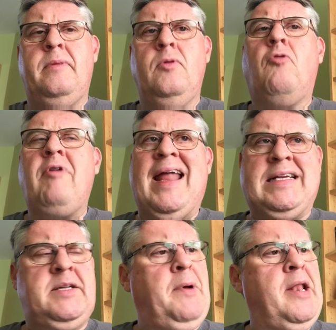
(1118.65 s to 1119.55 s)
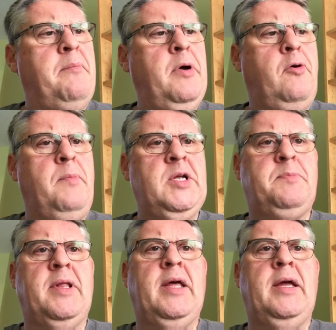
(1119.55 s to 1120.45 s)
not relaxed about their pilgrimage,
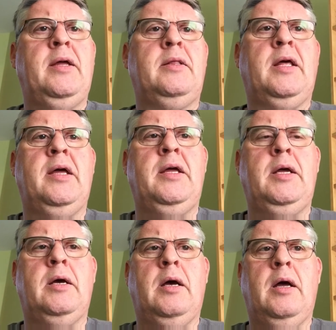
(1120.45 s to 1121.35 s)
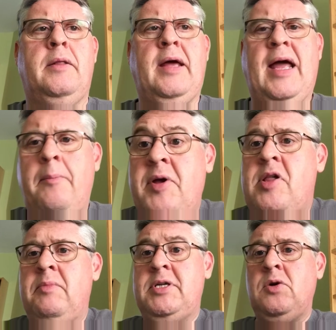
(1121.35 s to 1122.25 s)
but they they uh, they're happy
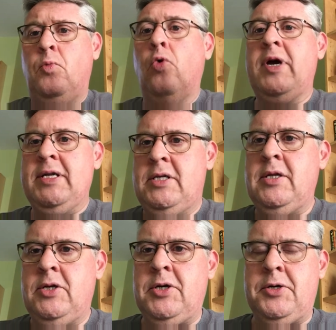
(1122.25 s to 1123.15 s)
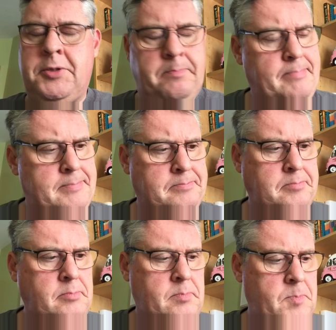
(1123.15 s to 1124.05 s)
simply to walk into the church.
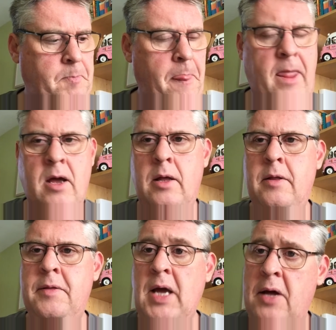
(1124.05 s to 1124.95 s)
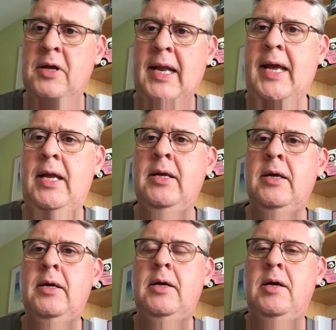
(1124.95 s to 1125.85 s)
The other lane
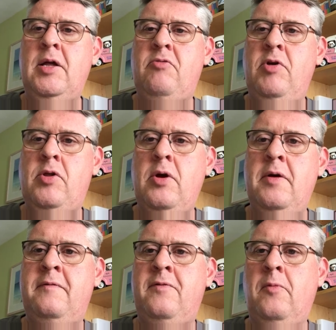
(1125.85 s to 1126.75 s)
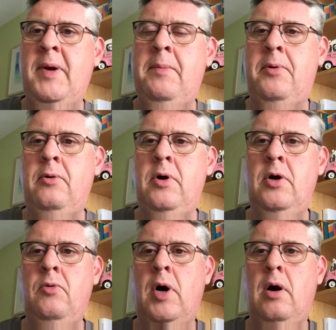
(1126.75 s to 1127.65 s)
is reserved for people
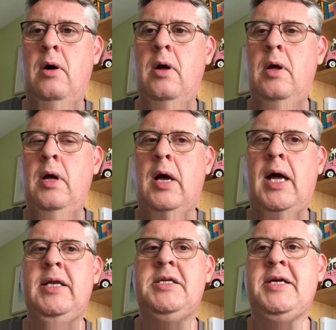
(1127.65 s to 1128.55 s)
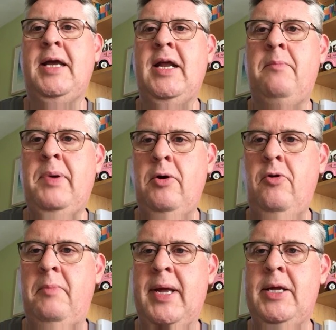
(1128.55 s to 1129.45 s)
who are undertaking a
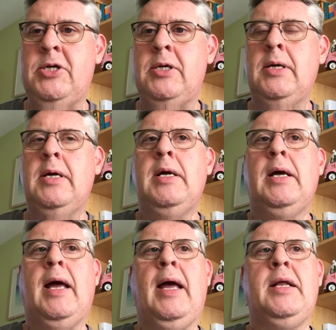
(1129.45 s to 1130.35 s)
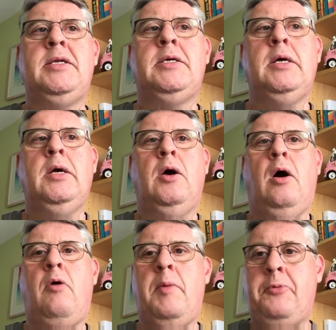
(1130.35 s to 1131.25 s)
pilgrimage and
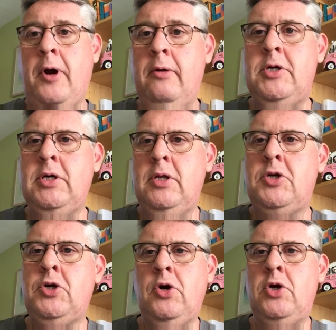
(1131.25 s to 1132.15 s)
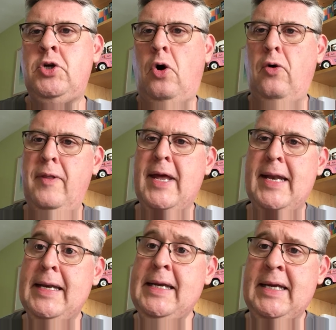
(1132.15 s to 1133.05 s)
are approaching the church on
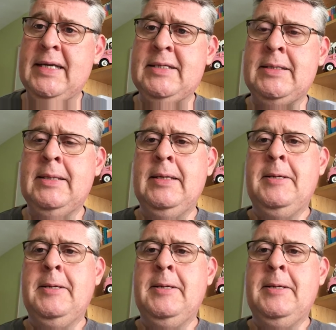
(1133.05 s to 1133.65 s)
their knees